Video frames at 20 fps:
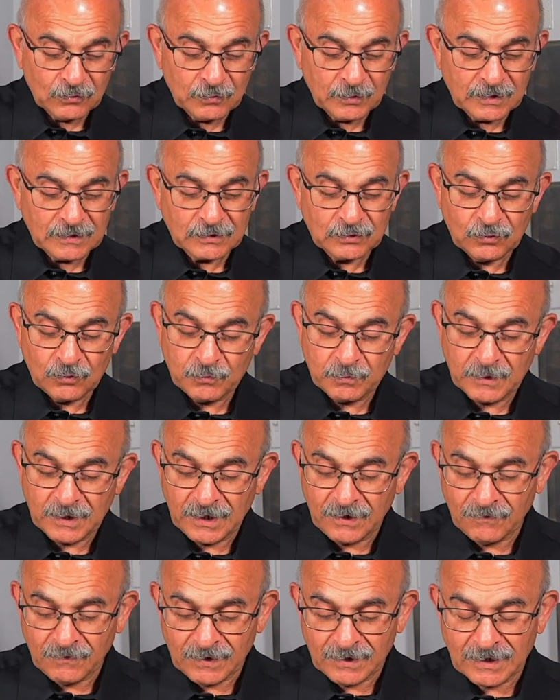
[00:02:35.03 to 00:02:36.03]
because you
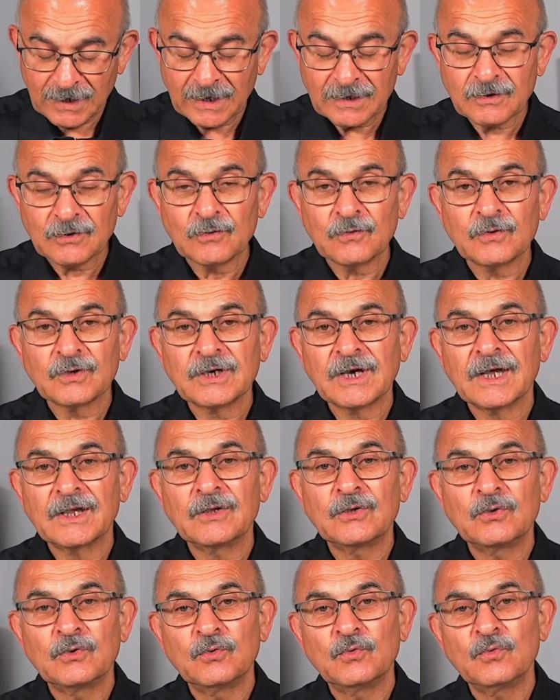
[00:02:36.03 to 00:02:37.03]
believe in that you
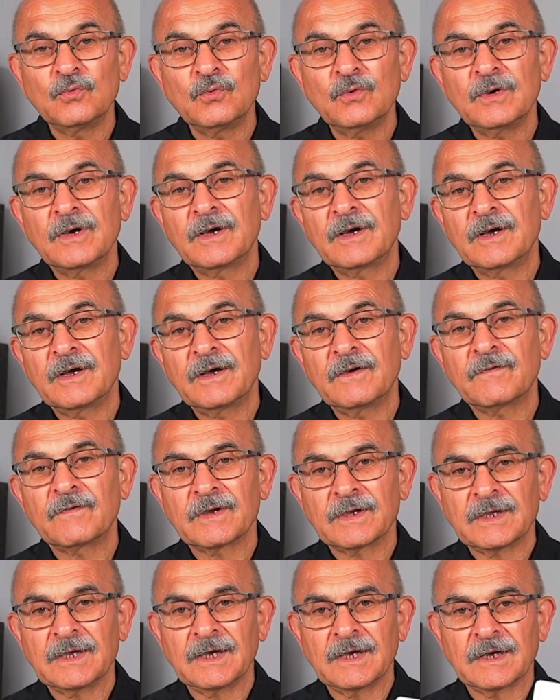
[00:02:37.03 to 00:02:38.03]
can do
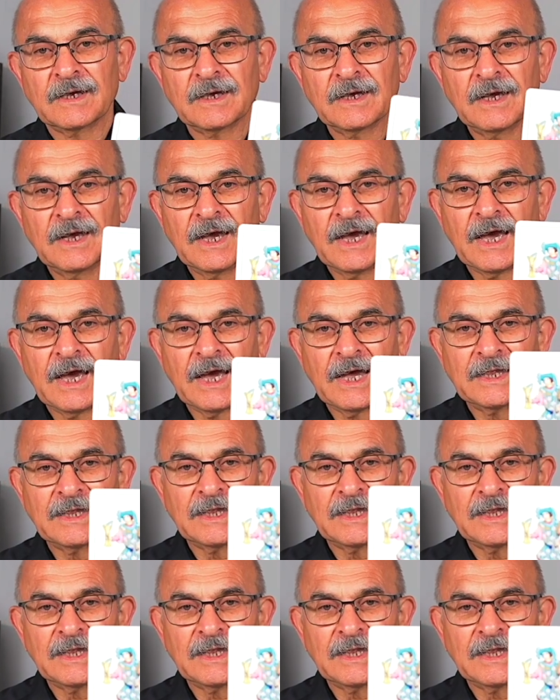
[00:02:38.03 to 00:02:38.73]
everything, and